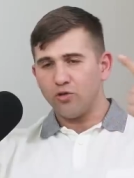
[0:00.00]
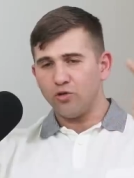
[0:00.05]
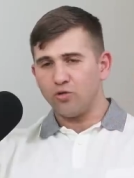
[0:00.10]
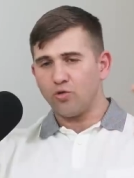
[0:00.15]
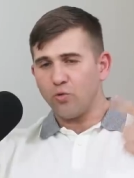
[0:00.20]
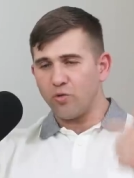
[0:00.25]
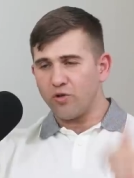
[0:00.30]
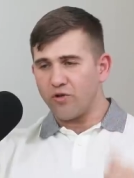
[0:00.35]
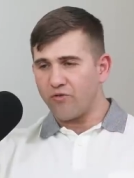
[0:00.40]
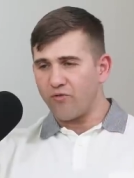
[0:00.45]
You
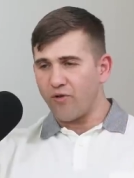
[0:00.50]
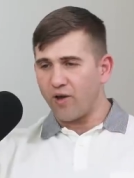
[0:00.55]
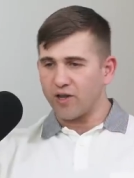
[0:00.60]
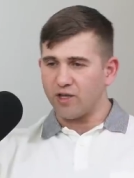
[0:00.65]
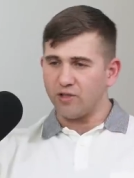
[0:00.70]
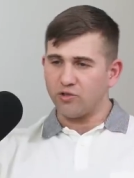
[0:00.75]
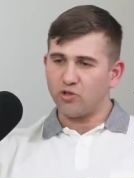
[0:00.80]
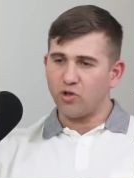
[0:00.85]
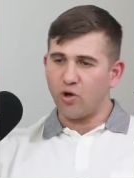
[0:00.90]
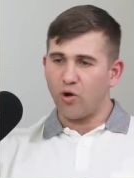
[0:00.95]
do what you're
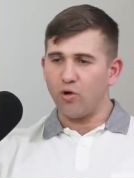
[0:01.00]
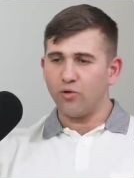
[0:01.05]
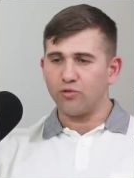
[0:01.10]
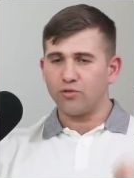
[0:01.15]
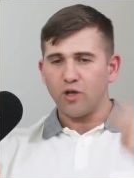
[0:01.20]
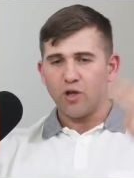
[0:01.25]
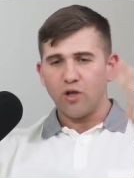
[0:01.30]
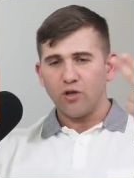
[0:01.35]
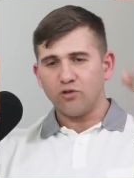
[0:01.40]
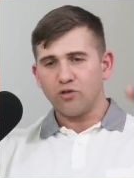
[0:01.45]
fucking
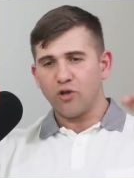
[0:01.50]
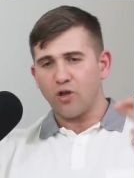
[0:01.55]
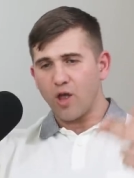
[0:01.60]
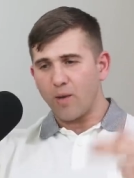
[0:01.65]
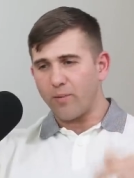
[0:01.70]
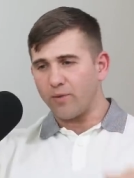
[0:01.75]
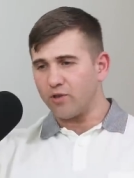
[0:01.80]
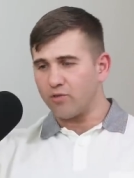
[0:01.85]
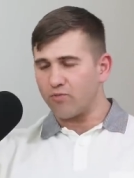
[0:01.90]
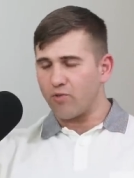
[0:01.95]
told. Turn
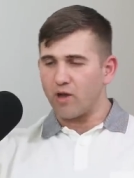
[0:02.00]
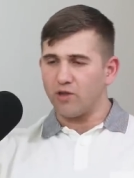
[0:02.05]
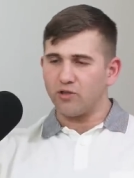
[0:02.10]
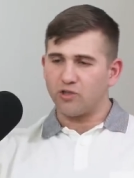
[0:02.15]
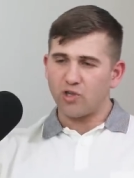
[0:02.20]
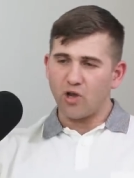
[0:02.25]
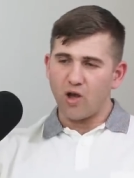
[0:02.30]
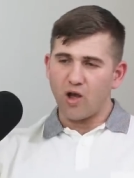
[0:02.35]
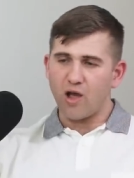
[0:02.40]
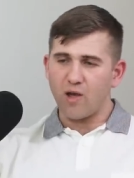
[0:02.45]
up at the right
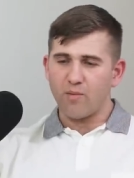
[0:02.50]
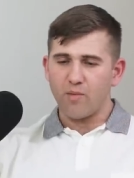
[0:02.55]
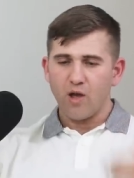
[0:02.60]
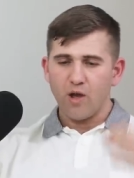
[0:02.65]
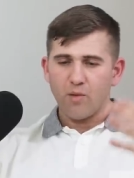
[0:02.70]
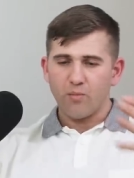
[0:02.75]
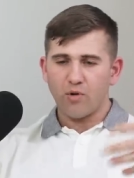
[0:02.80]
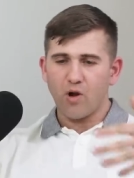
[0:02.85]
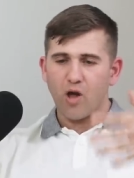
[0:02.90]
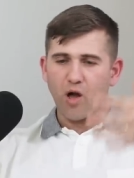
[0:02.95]
time.
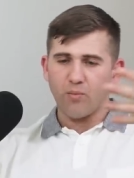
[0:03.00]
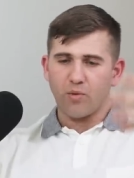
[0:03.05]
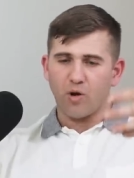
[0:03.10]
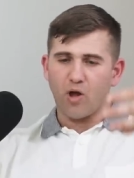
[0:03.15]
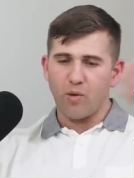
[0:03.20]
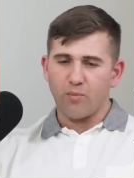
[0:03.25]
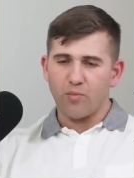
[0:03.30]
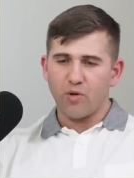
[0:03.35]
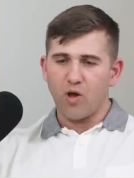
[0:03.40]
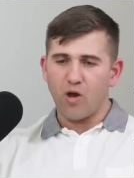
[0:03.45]
Blah,
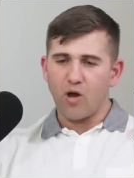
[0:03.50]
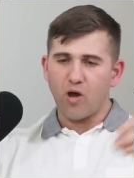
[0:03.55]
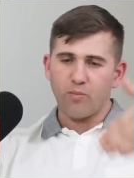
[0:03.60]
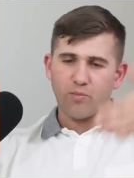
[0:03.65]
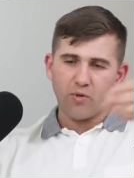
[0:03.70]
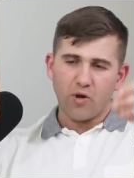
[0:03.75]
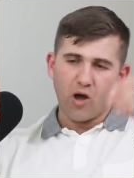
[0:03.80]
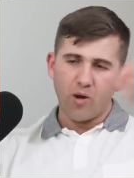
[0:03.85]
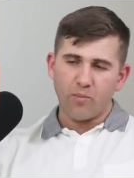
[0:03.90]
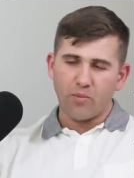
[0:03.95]
blah, blah,
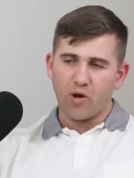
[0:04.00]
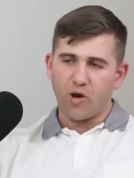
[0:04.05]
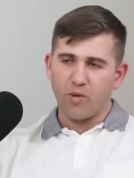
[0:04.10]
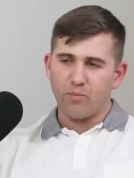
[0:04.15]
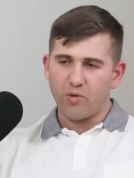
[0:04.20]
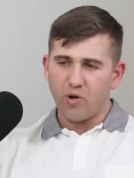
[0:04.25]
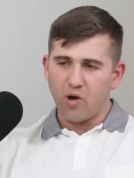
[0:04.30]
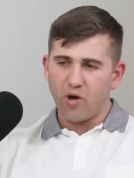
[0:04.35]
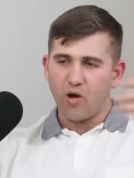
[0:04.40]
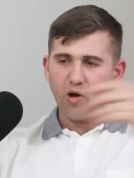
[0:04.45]
blah, blah,
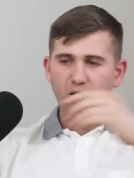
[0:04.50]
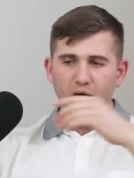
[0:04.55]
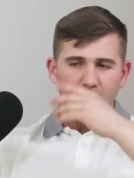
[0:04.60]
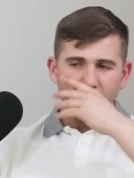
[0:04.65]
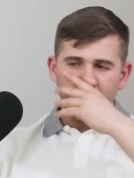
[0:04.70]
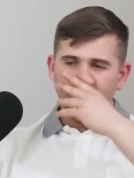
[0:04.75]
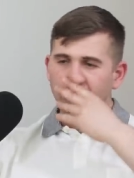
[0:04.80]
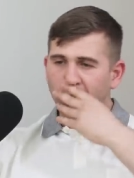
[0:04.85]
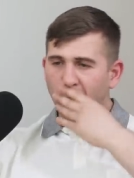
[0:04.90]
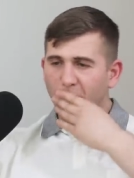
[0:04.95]
blah.
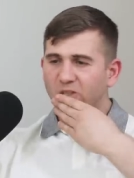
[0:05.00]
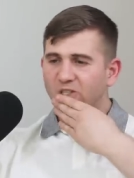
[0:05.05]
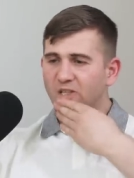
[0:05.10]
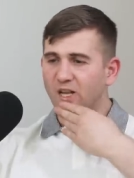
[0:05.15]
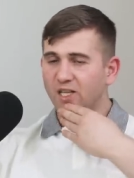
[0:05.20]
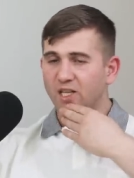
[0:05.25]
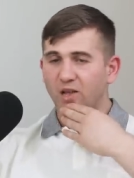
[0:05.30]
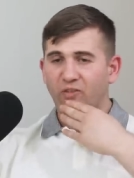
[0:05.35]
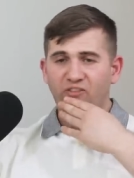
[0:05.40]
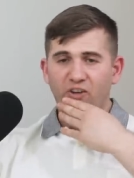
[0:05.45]
Don't
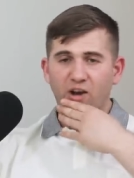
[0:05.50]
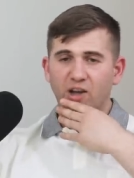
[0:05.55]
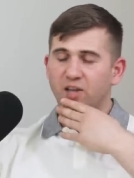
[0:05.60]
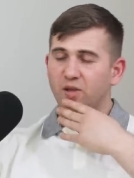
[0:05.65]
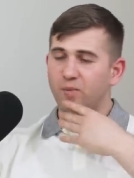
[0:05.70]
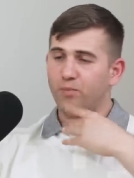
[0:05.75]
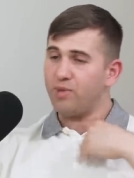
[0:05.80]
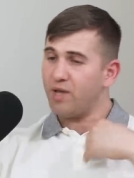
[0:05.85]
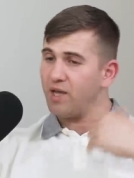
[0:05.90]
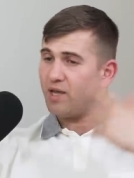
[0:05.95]
take the
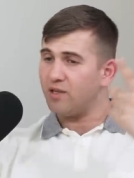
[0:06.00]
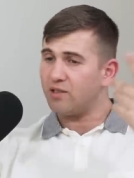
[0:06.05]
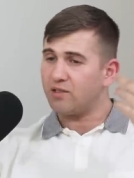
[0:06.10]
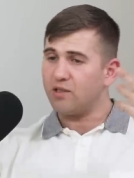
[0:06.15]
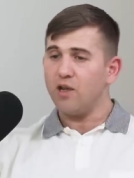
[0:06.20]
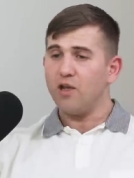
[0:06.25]
fucking piss.